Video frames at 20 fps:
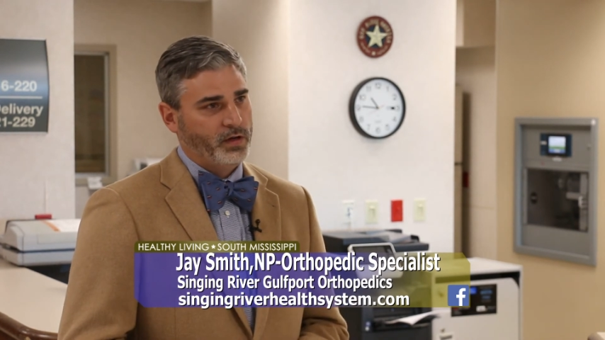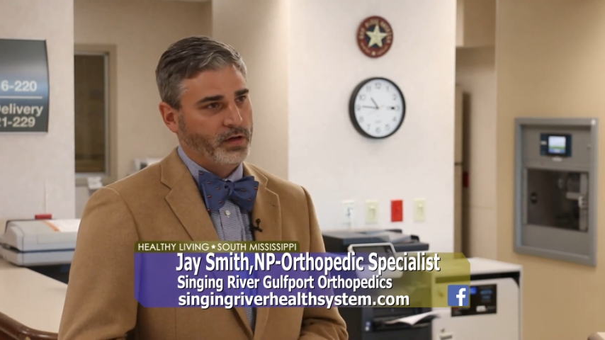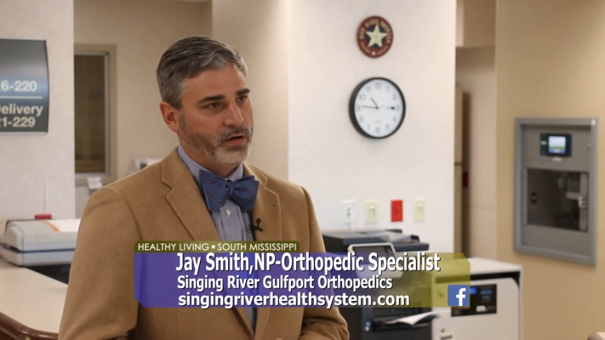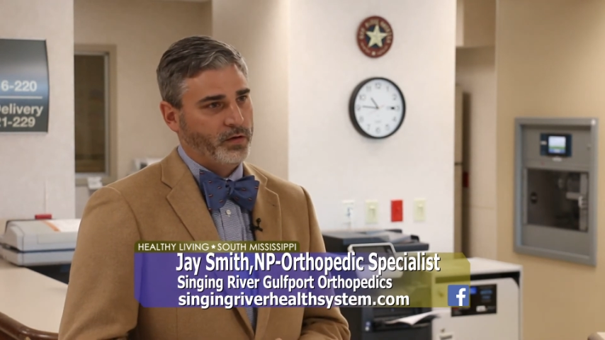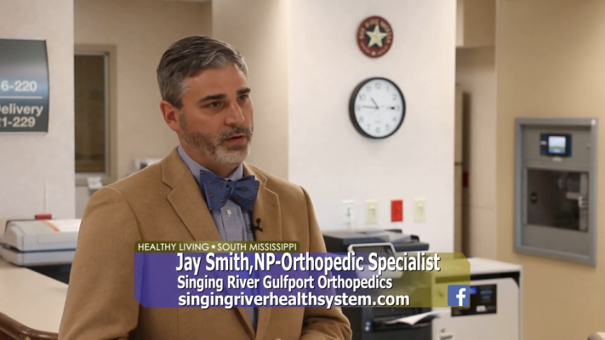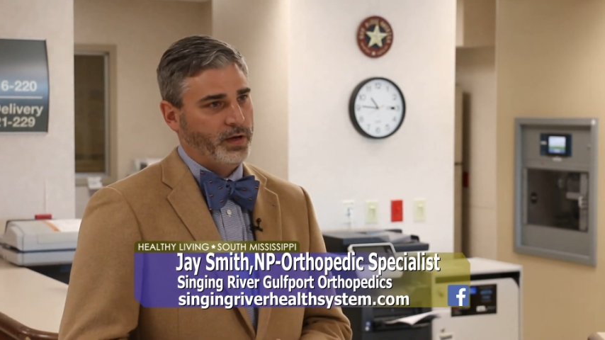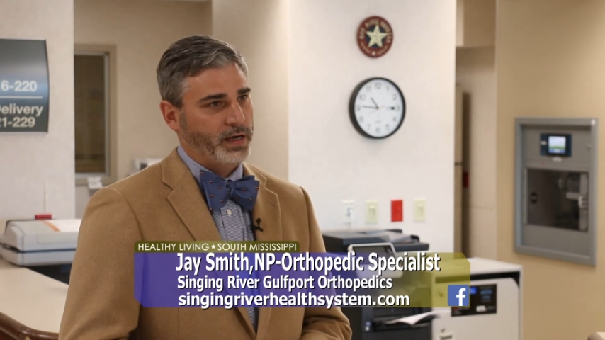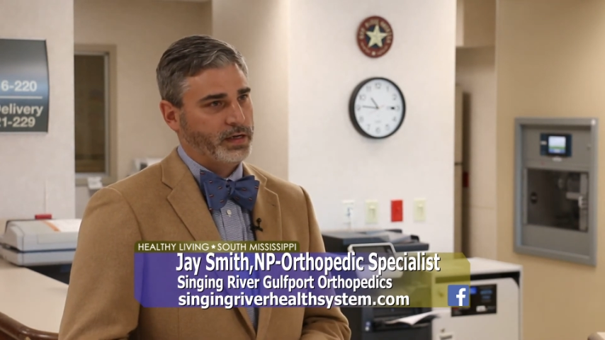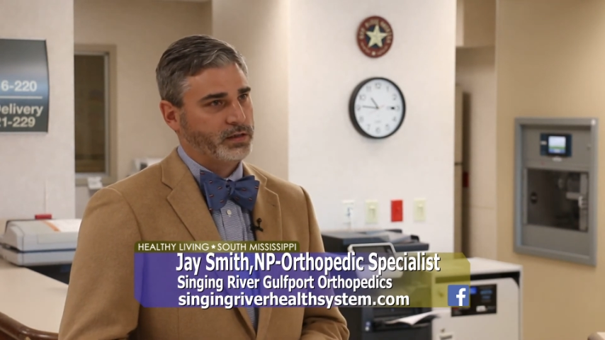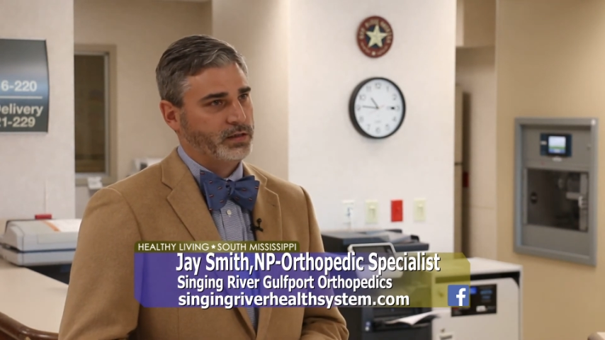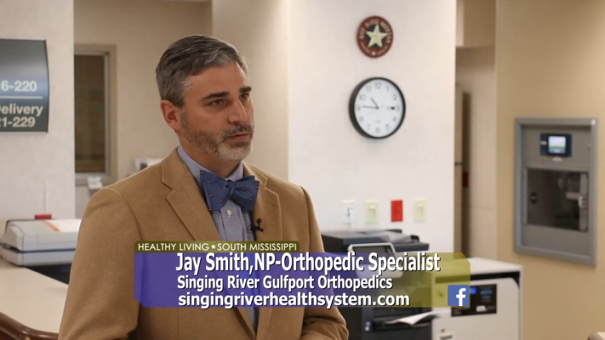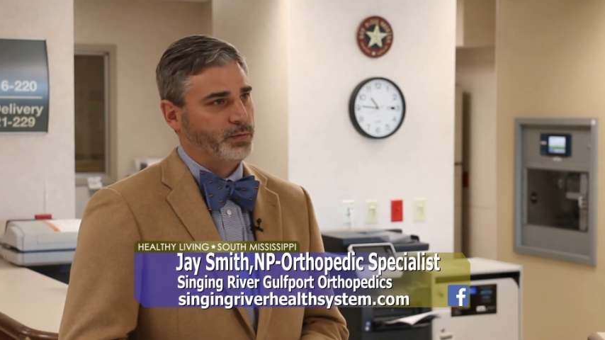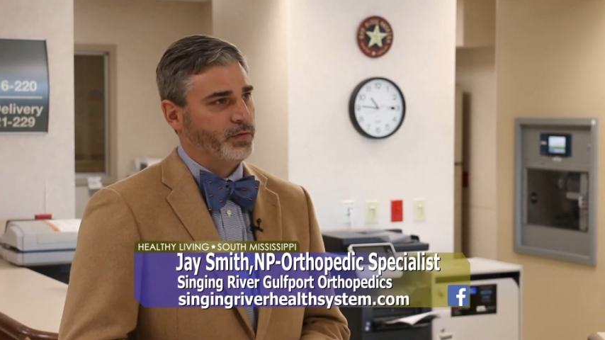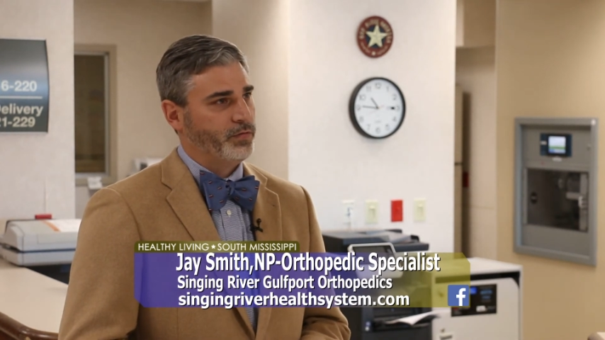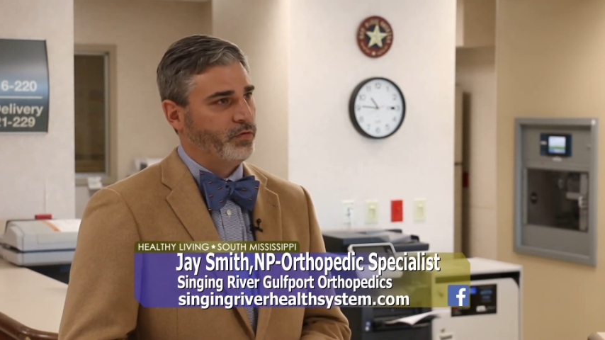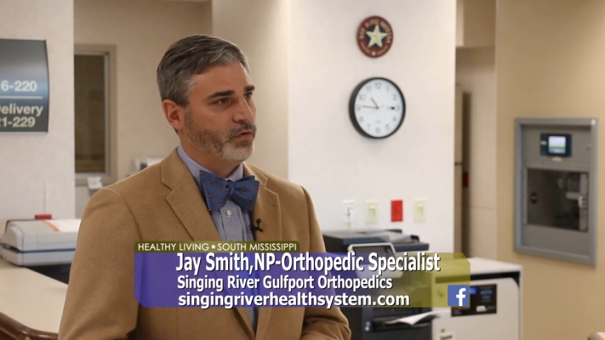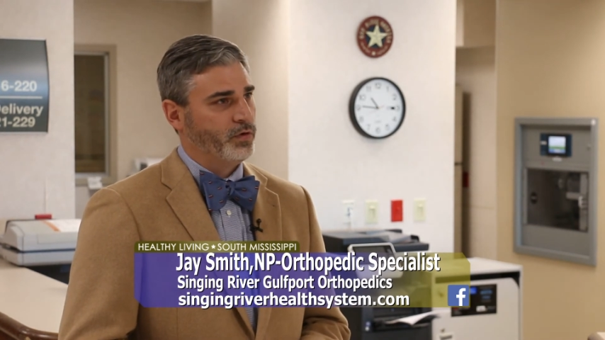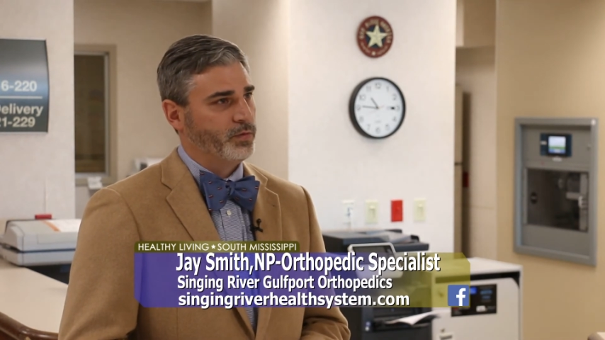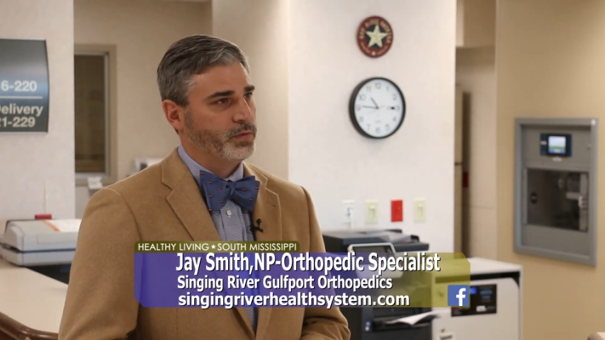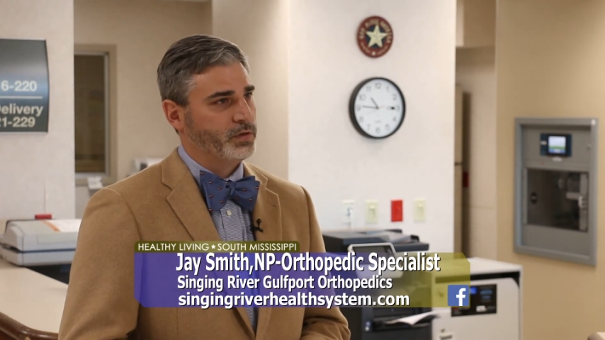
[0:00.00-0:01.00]
we actually
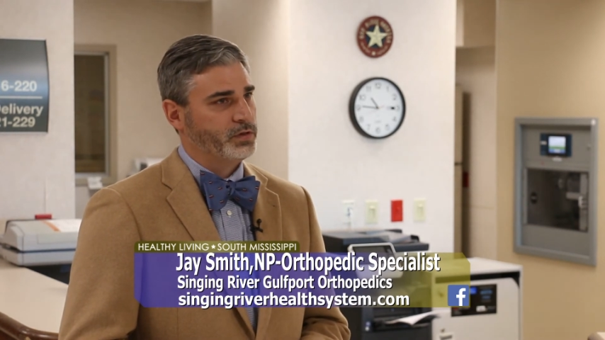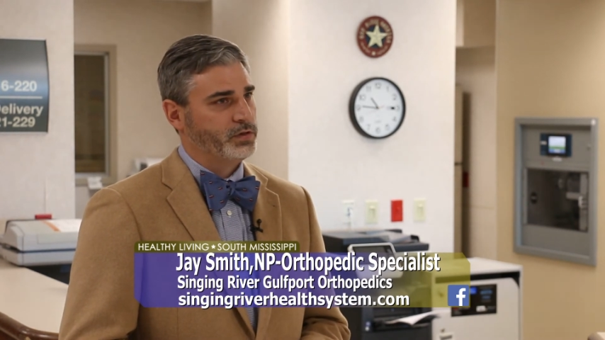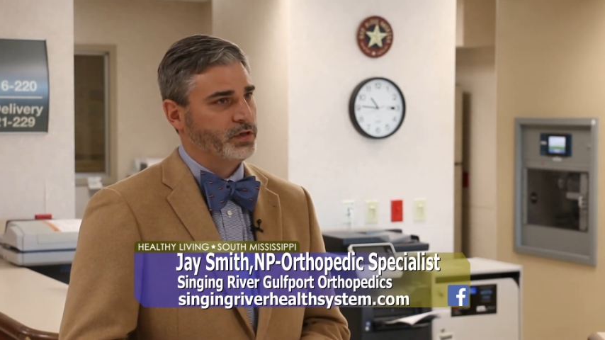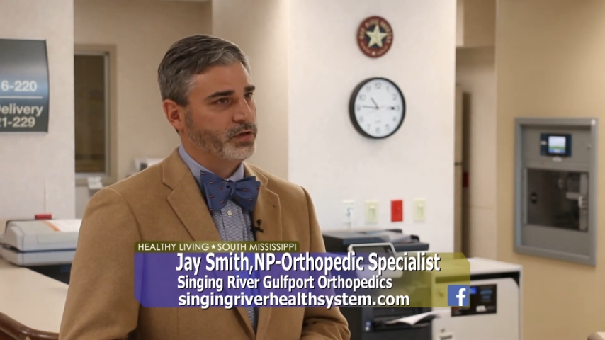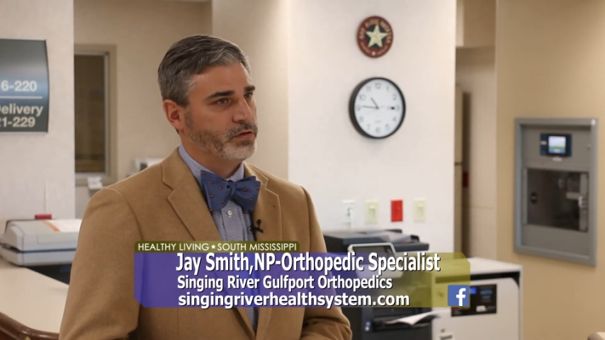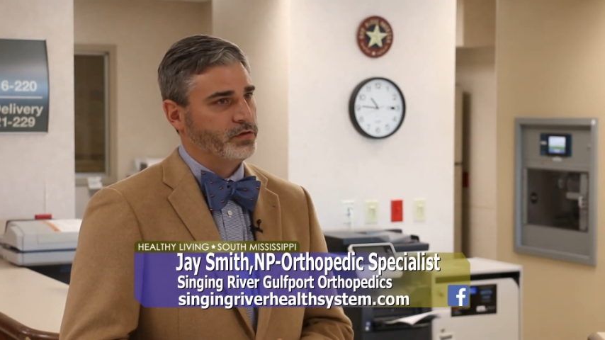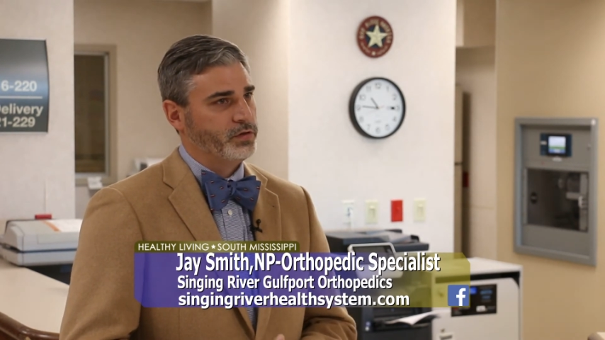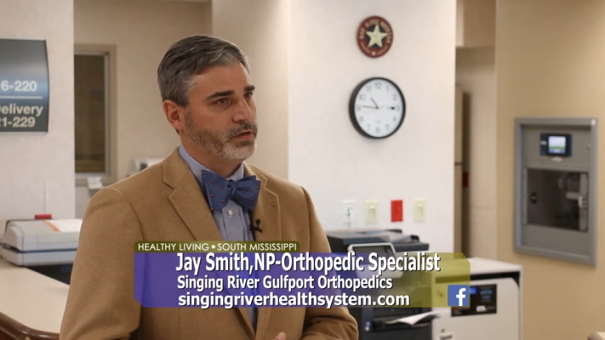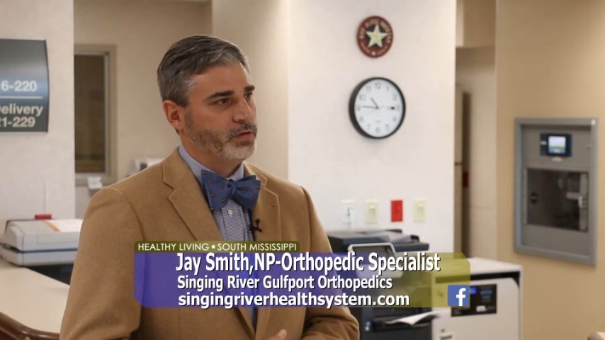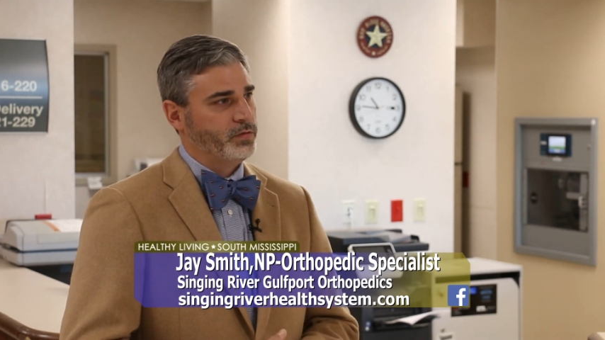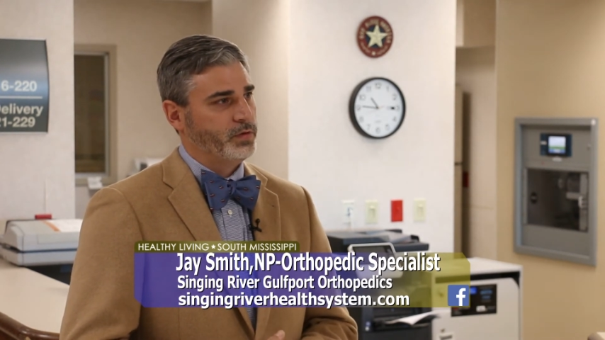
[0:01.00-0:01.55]
performed a surgery